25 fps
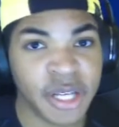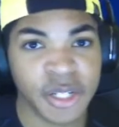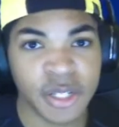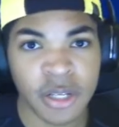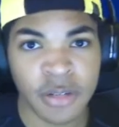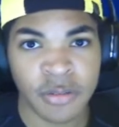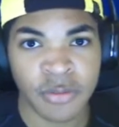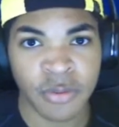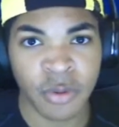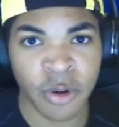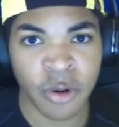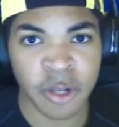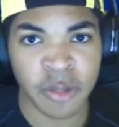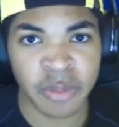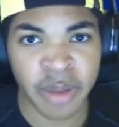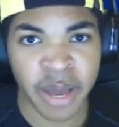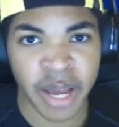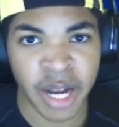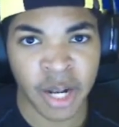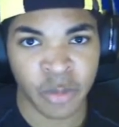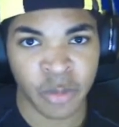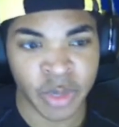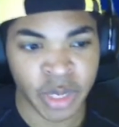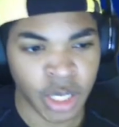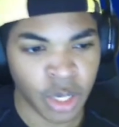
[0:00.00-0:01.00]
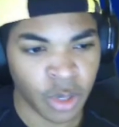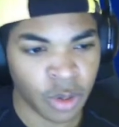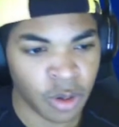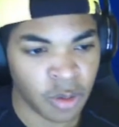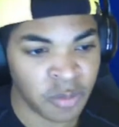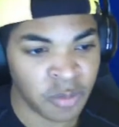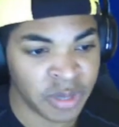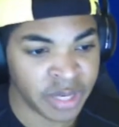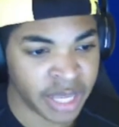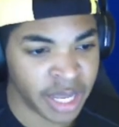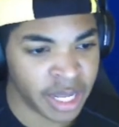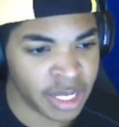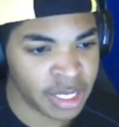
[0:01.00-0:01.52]
fourth battle, we go up
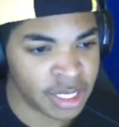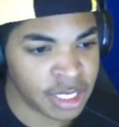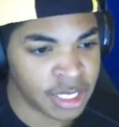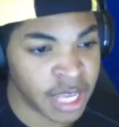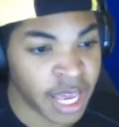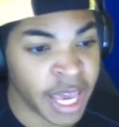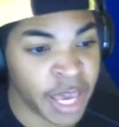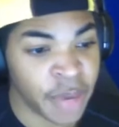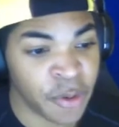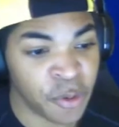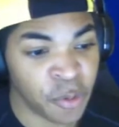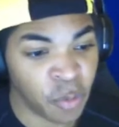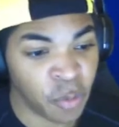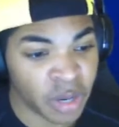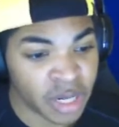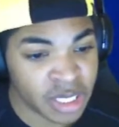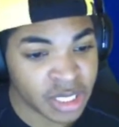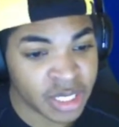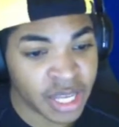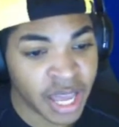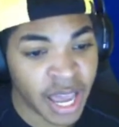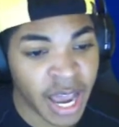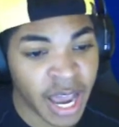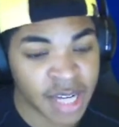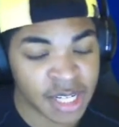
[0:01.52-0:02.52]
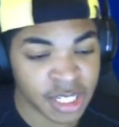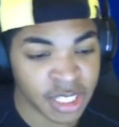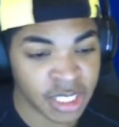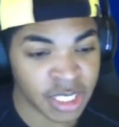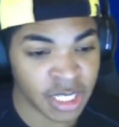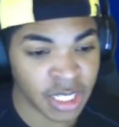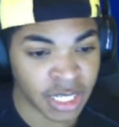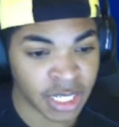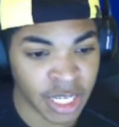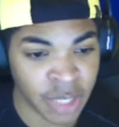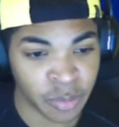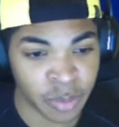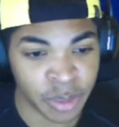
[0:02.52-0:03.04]
against a Whiscash in the
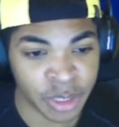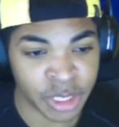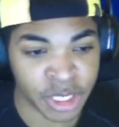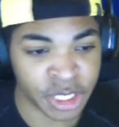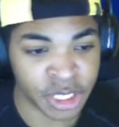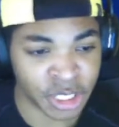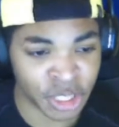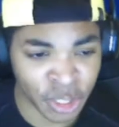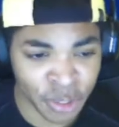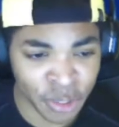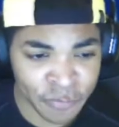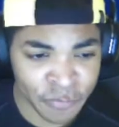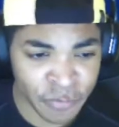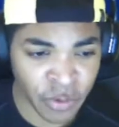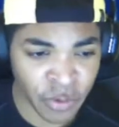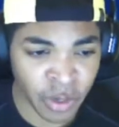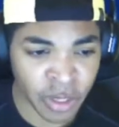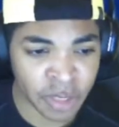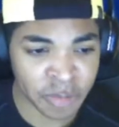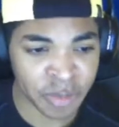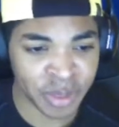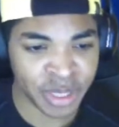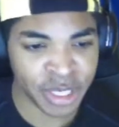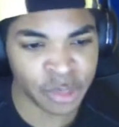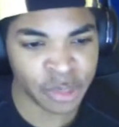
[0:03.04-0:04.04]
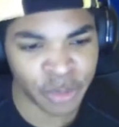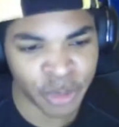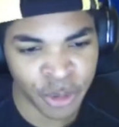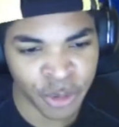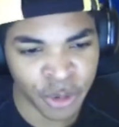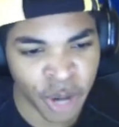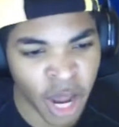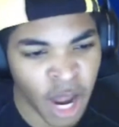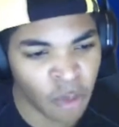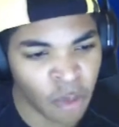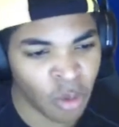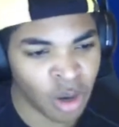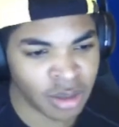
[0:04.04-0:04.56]
lead, which is good for us because we do not
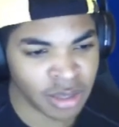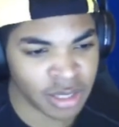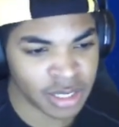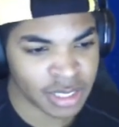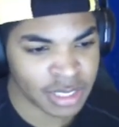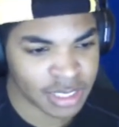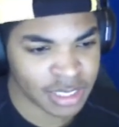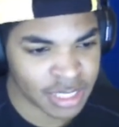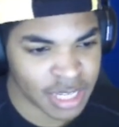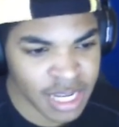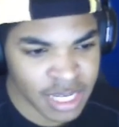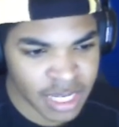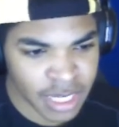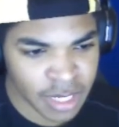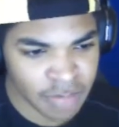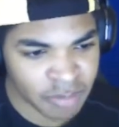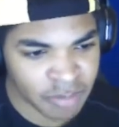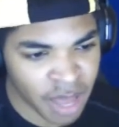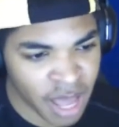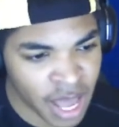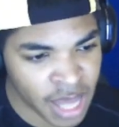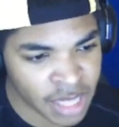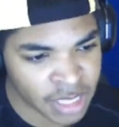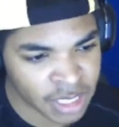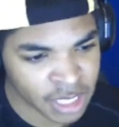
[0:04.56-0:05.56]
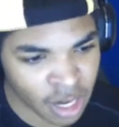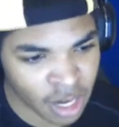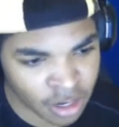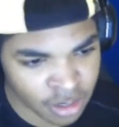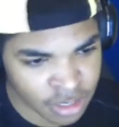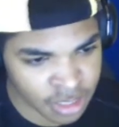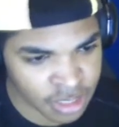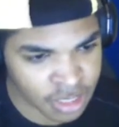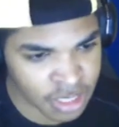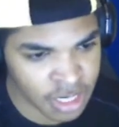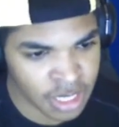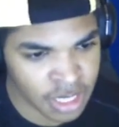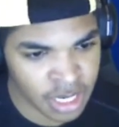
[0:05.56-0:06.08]
want this sneaking past our
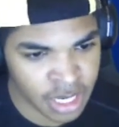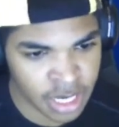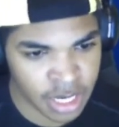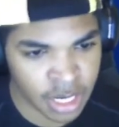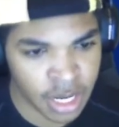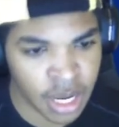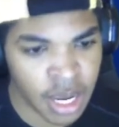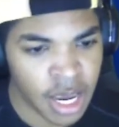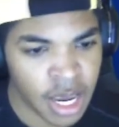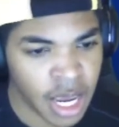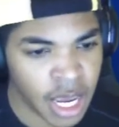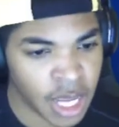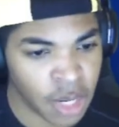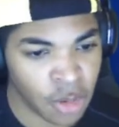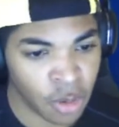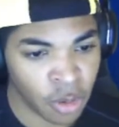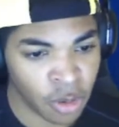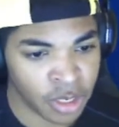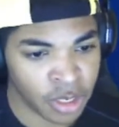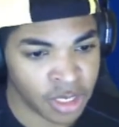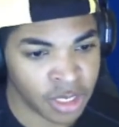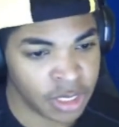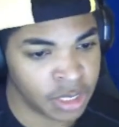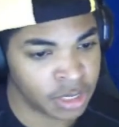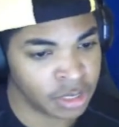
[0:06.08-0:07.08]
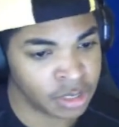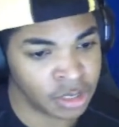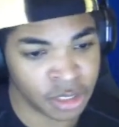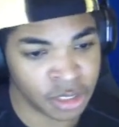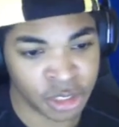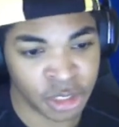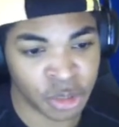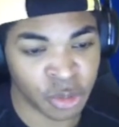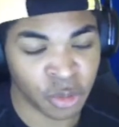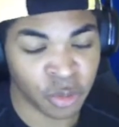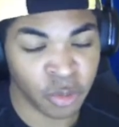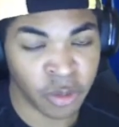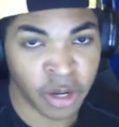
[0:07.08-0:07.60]
Seaking in order to
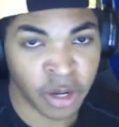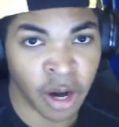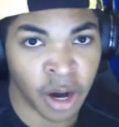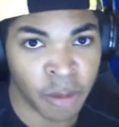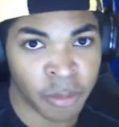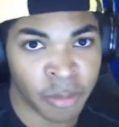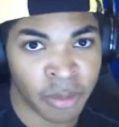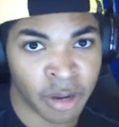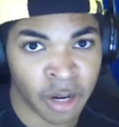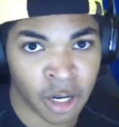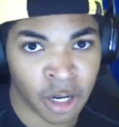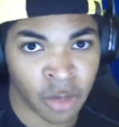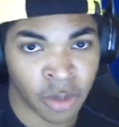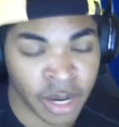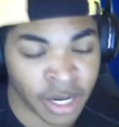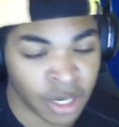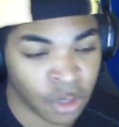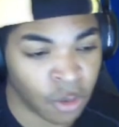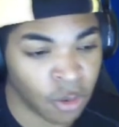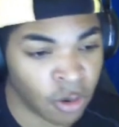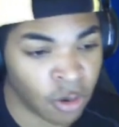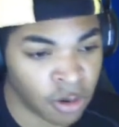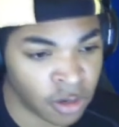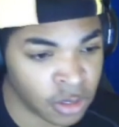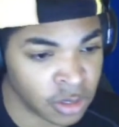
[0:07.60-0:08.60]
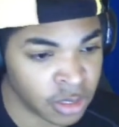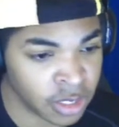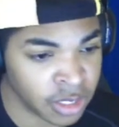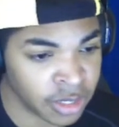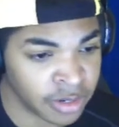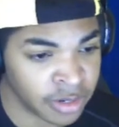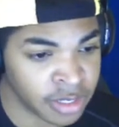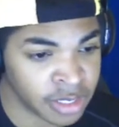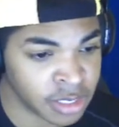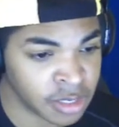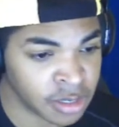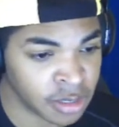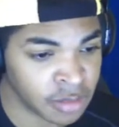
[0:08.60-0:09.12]
destroy our Marowak or our Galarian
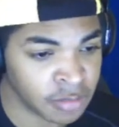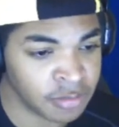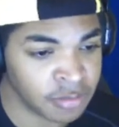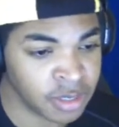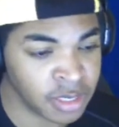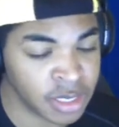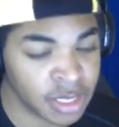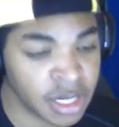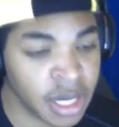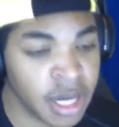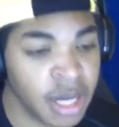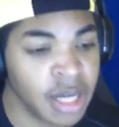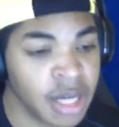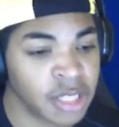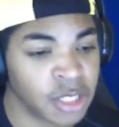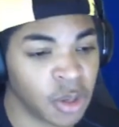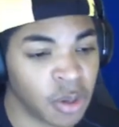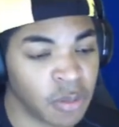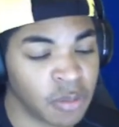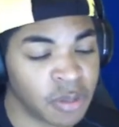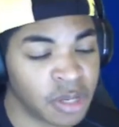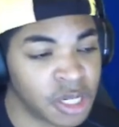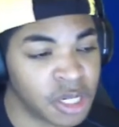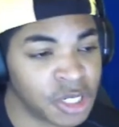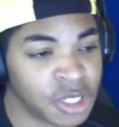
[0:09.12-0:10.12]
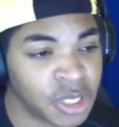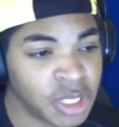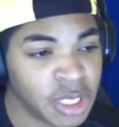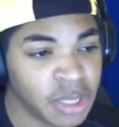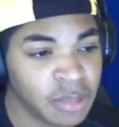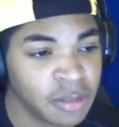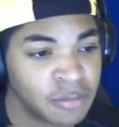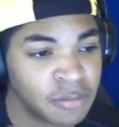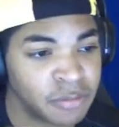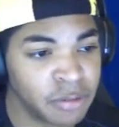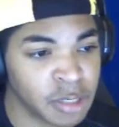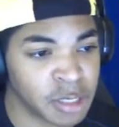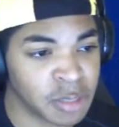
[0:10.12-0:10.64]
Stunfisk. So I'm going to shield up the
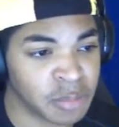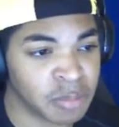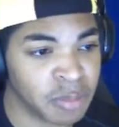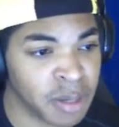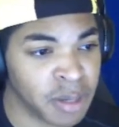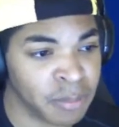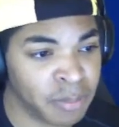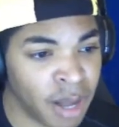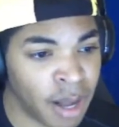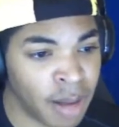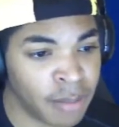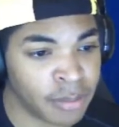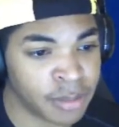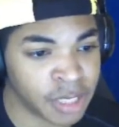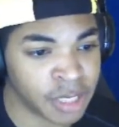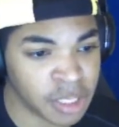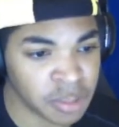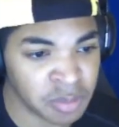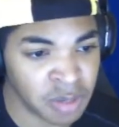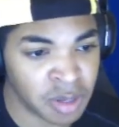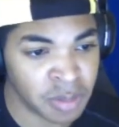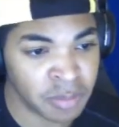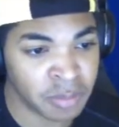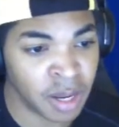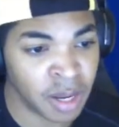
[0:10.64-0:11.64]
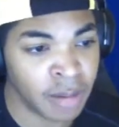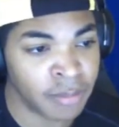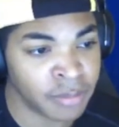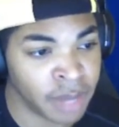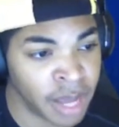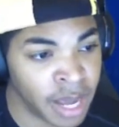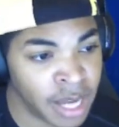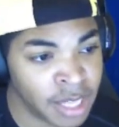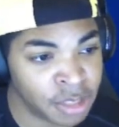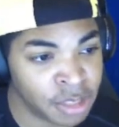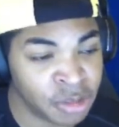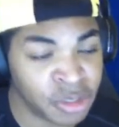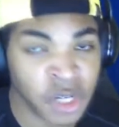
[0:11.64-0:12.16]
first Mud Bomb, since Mud Bomb, as
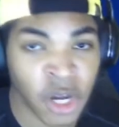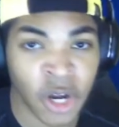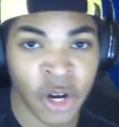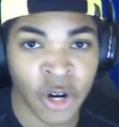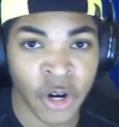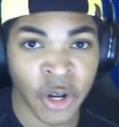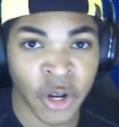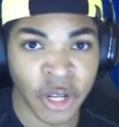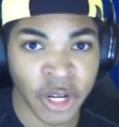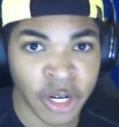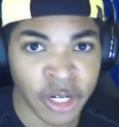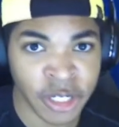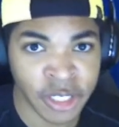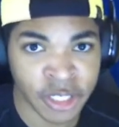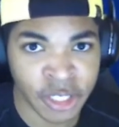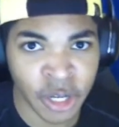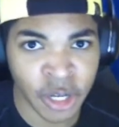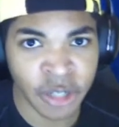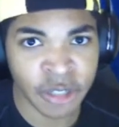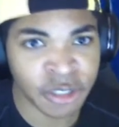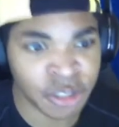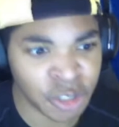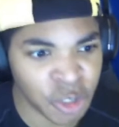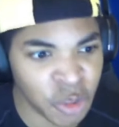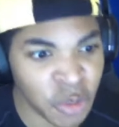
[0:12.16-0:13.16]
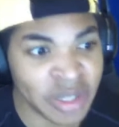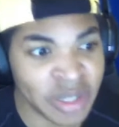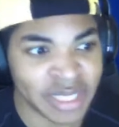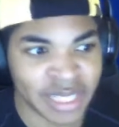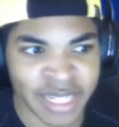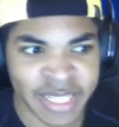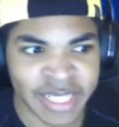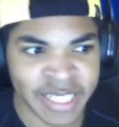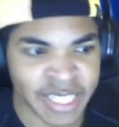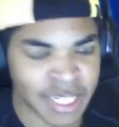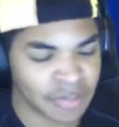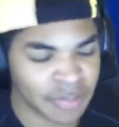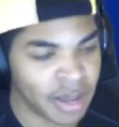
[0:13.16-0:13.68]
you saw earlier, does do a
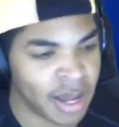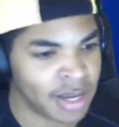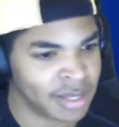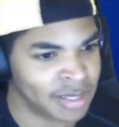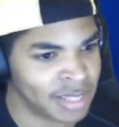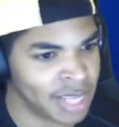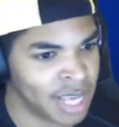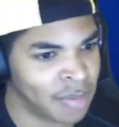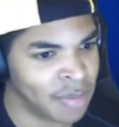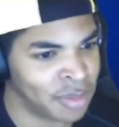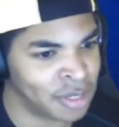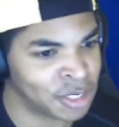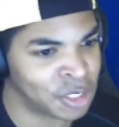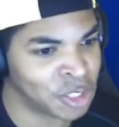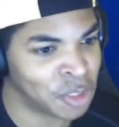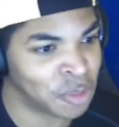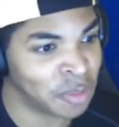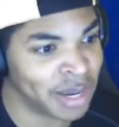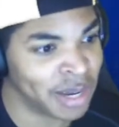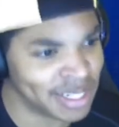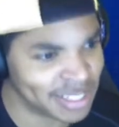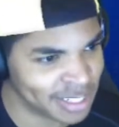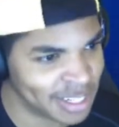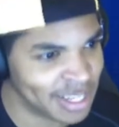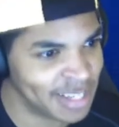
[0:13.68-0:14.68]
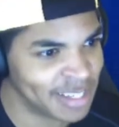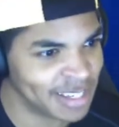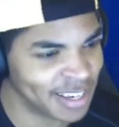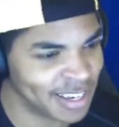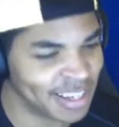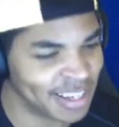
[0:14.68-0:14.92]
decent amount of damage to my Seaking.